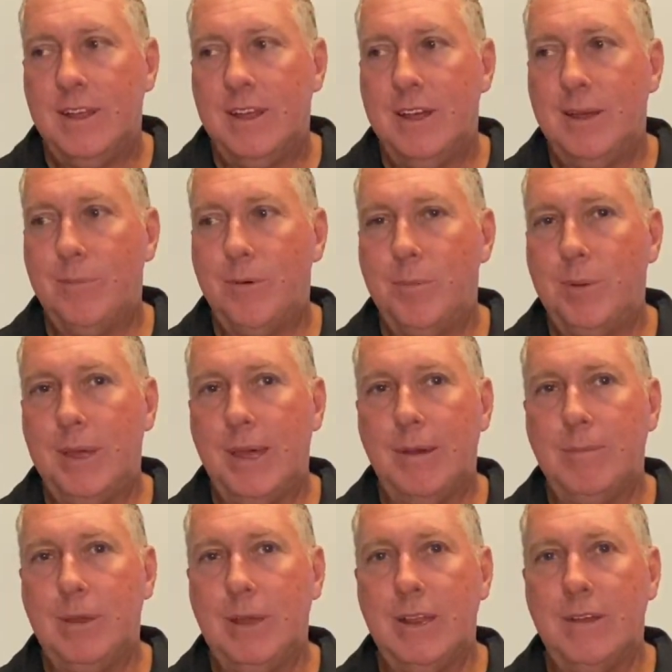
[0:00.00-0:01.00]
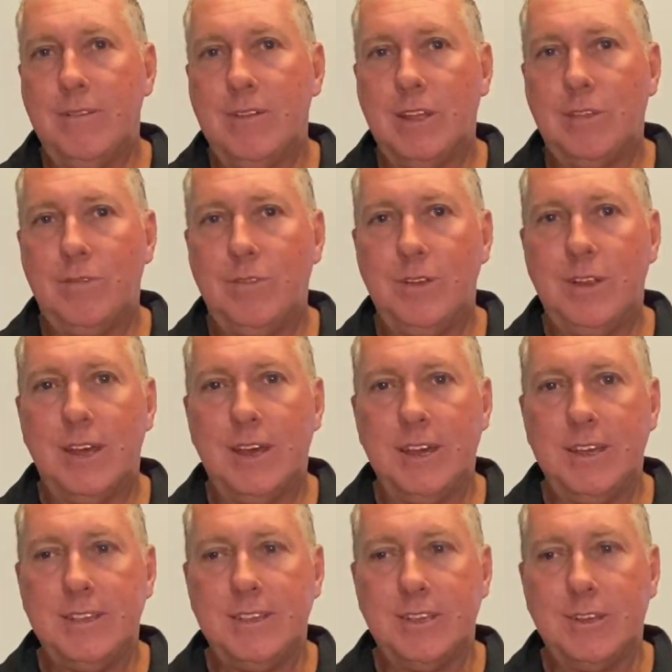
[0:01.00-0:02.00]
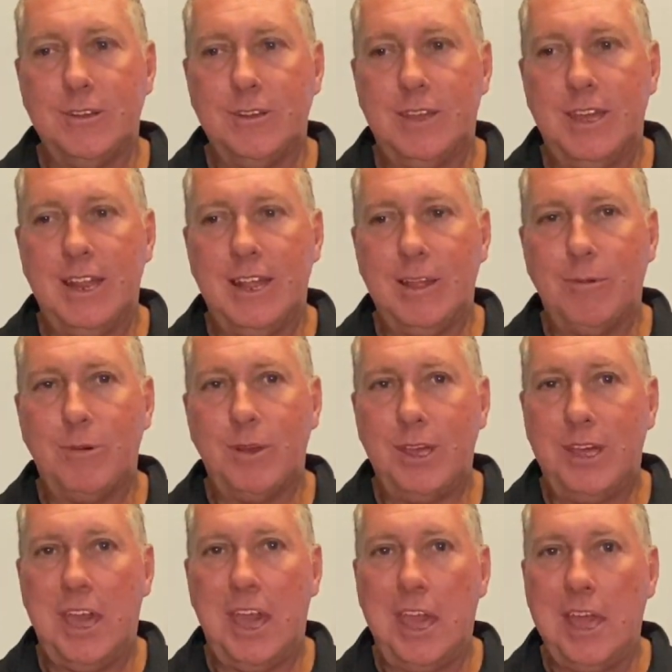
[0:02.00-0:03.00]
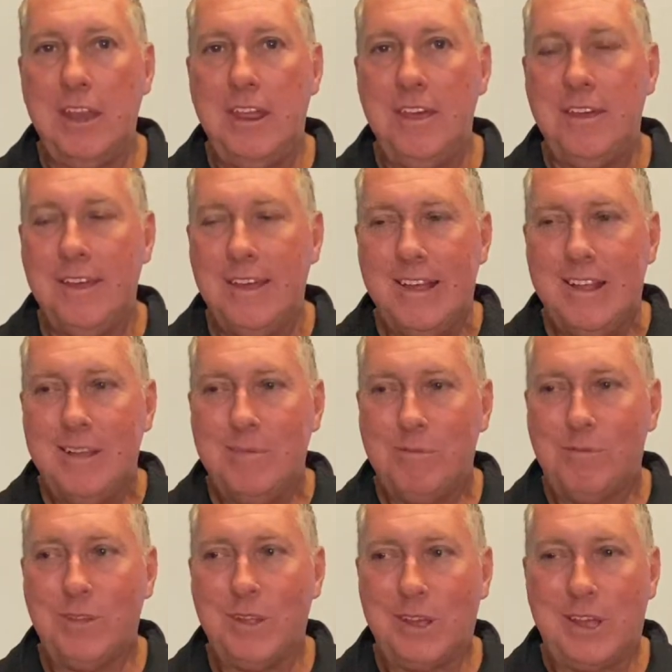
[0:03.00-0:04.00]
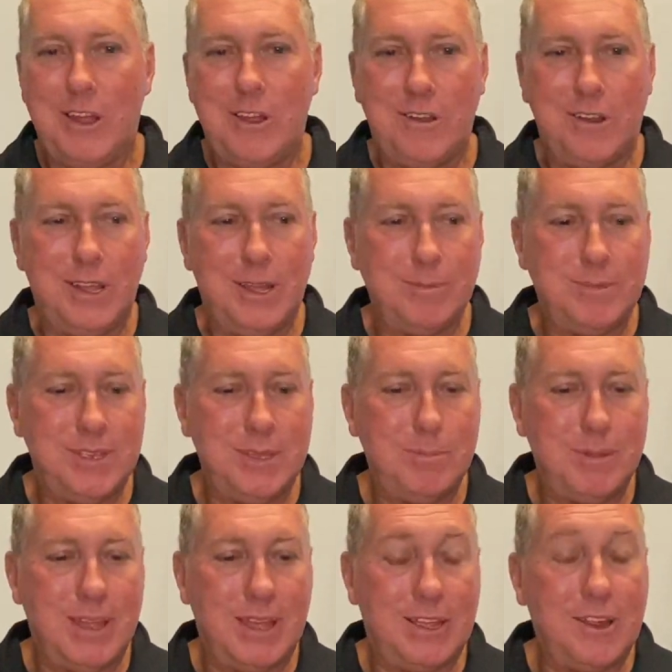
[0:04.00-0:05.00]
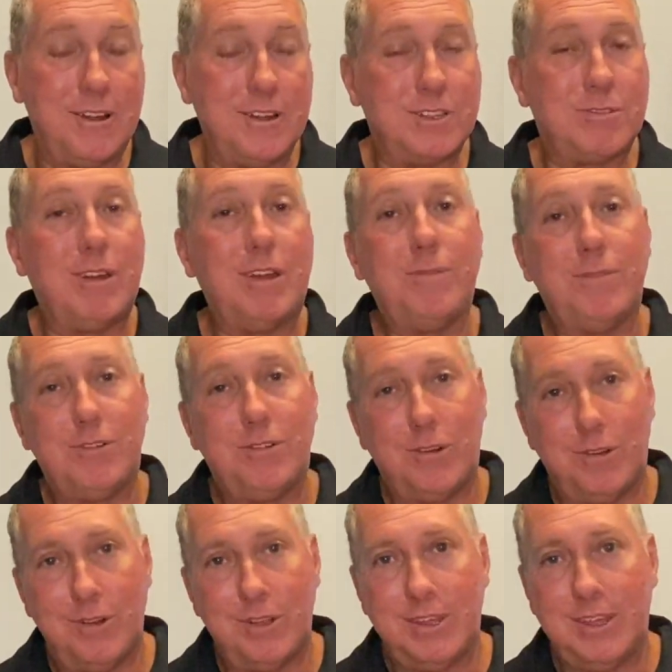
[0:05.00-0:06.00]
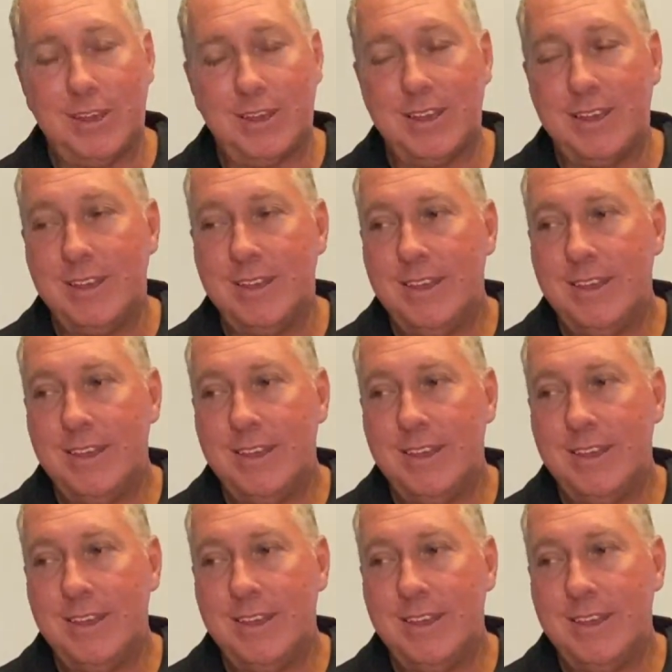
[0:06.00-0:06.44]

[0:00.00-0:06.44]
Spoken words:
Might be coming in over the next few days, so get out there while you can before that current comes in, but that current's great for trolling, okay?